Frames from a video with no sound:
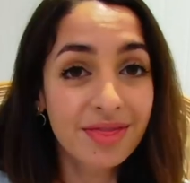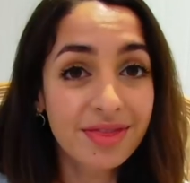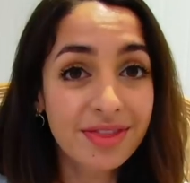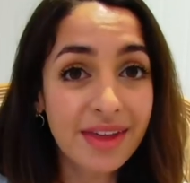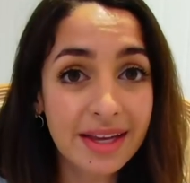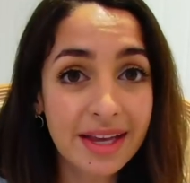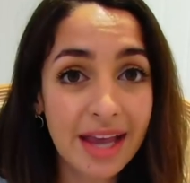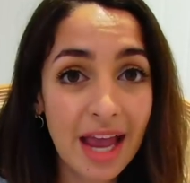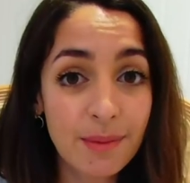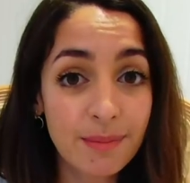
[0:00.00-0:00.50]

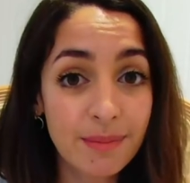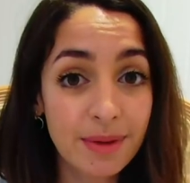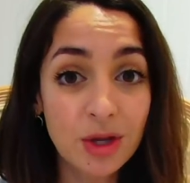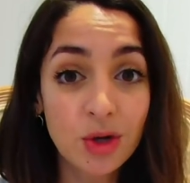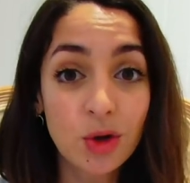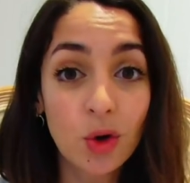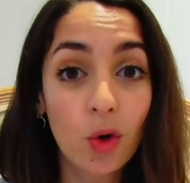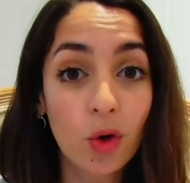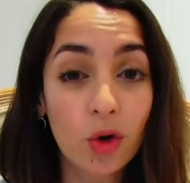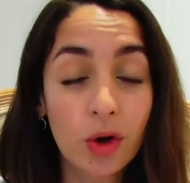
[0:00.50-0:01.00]
They can
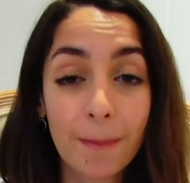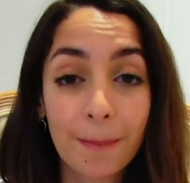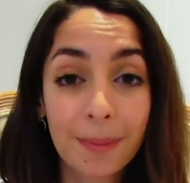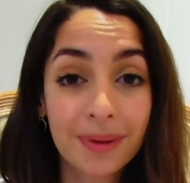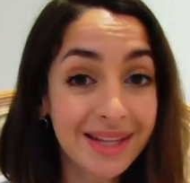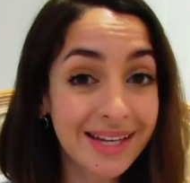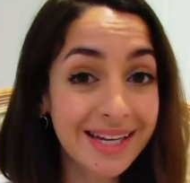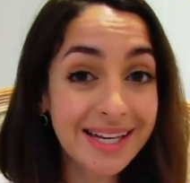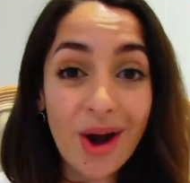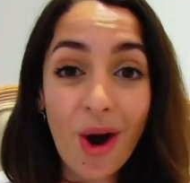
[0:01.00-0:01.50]
be your
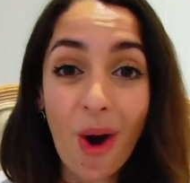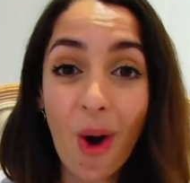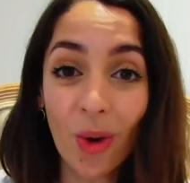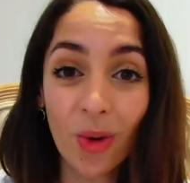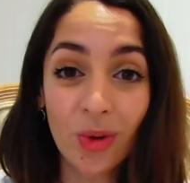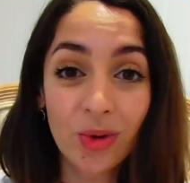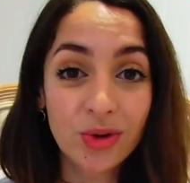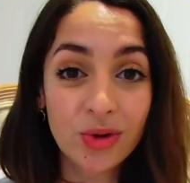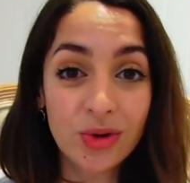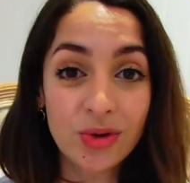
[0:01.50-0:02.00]
complete
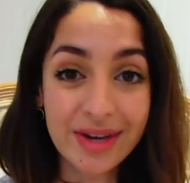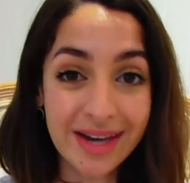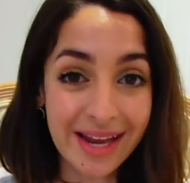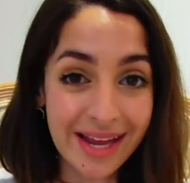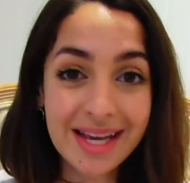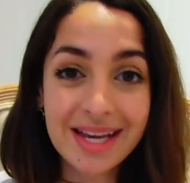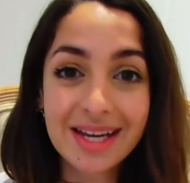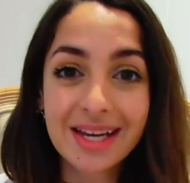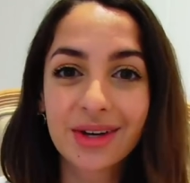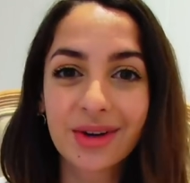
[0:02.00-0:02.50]
own
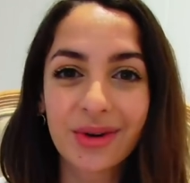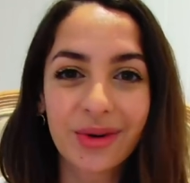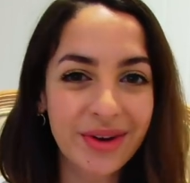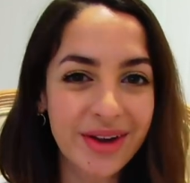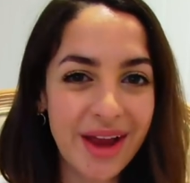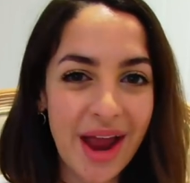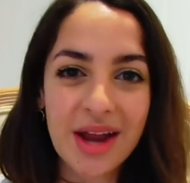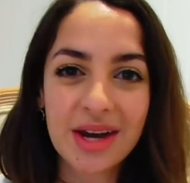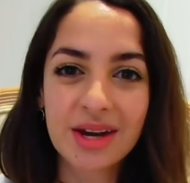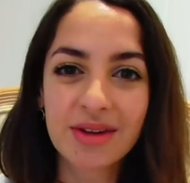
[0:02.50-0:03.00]
unique
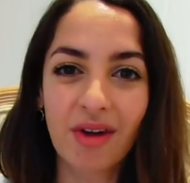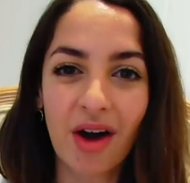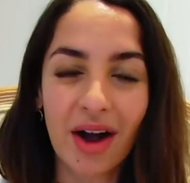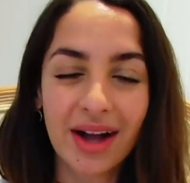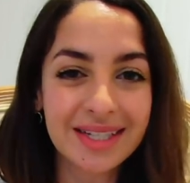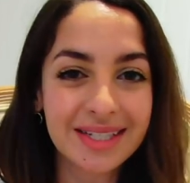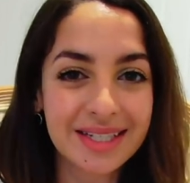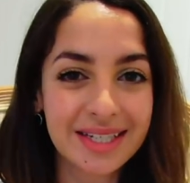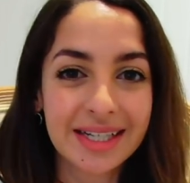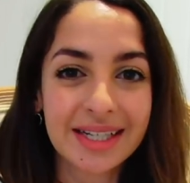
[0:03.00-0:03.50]
creative
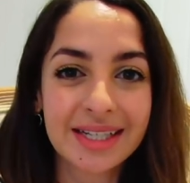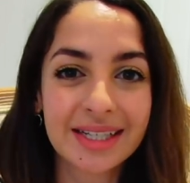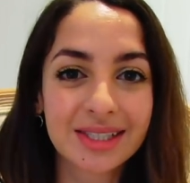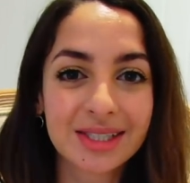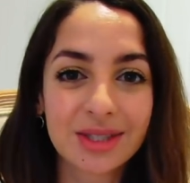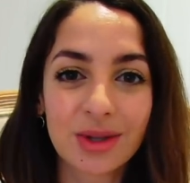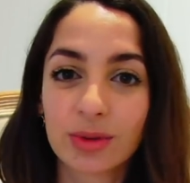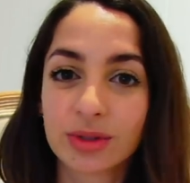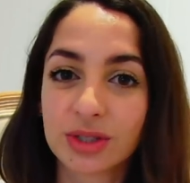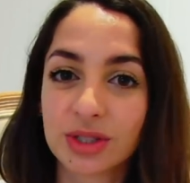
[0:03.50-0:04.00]

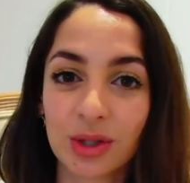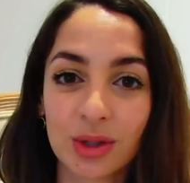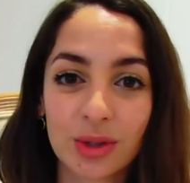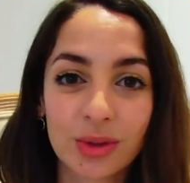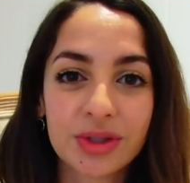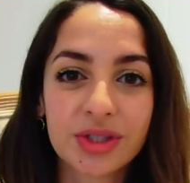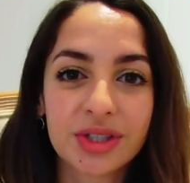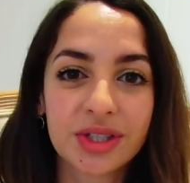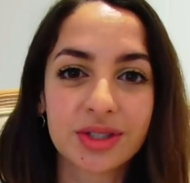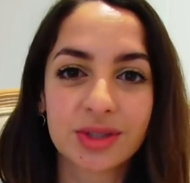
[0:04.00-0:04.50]
ideas or
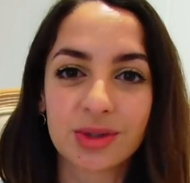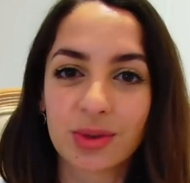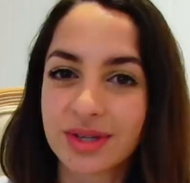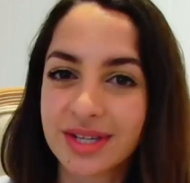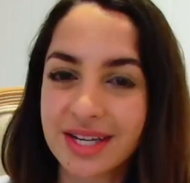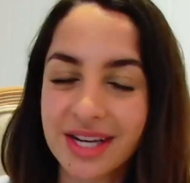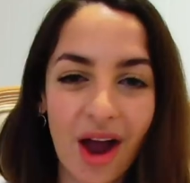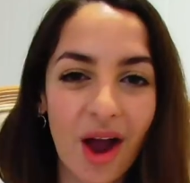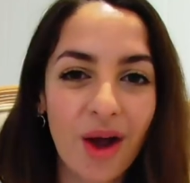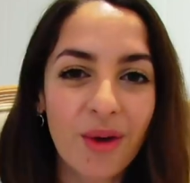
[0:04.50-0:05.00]
solutions or
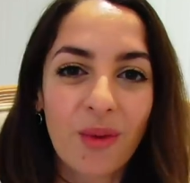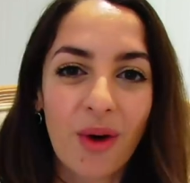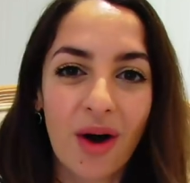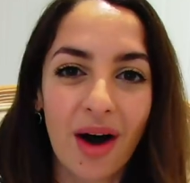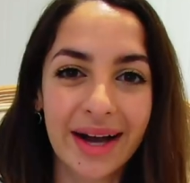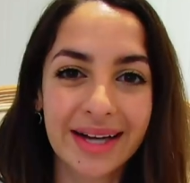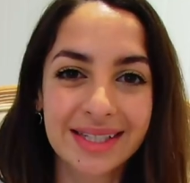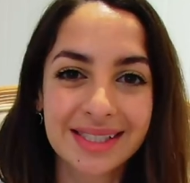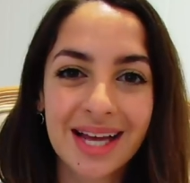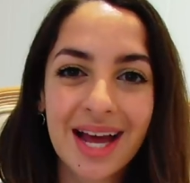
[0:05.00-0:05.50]

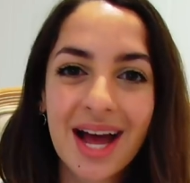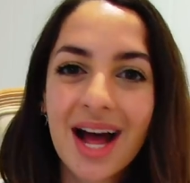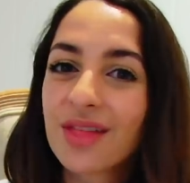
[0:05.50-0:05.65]
DIYs